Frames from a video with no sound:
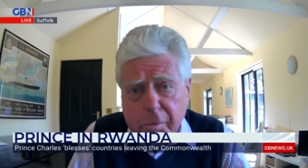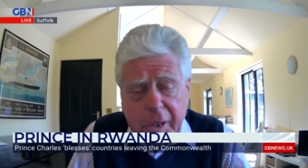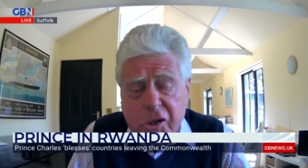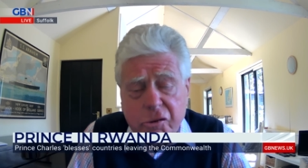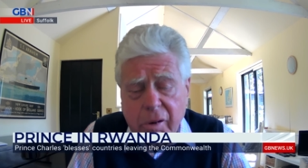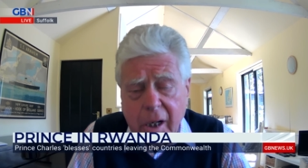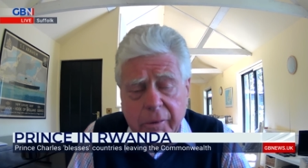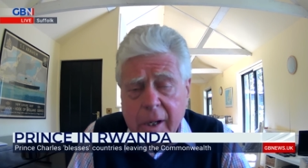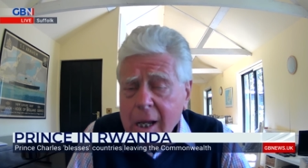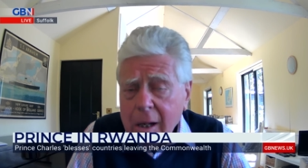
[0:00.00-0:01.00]
British
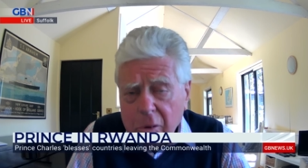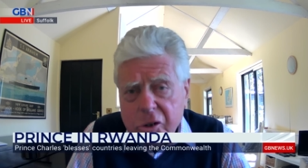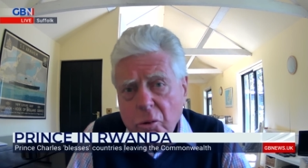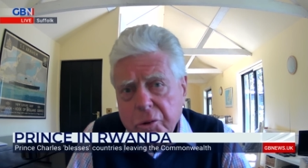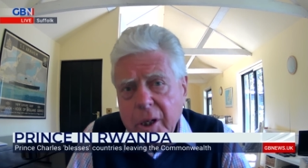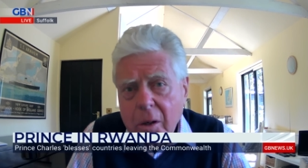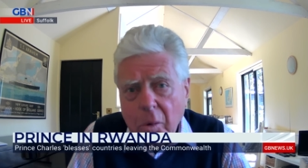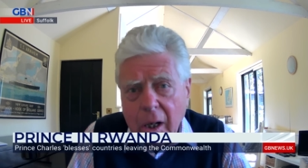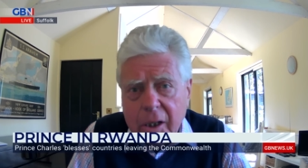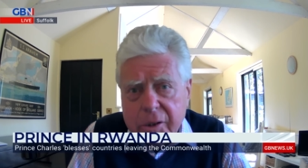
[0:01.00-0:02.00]
throne, which also
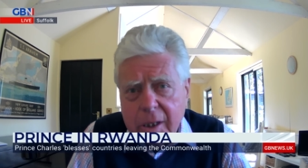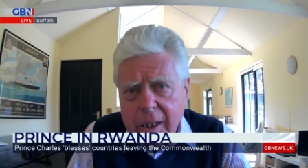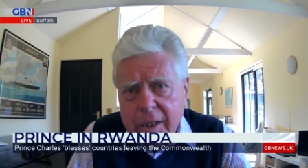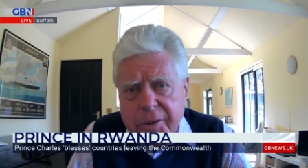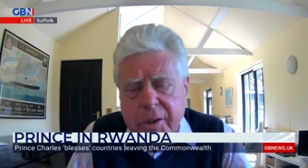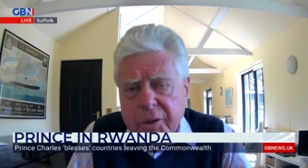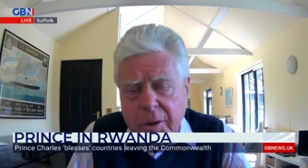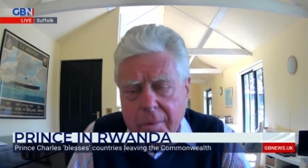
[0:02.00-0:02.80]
works. It's the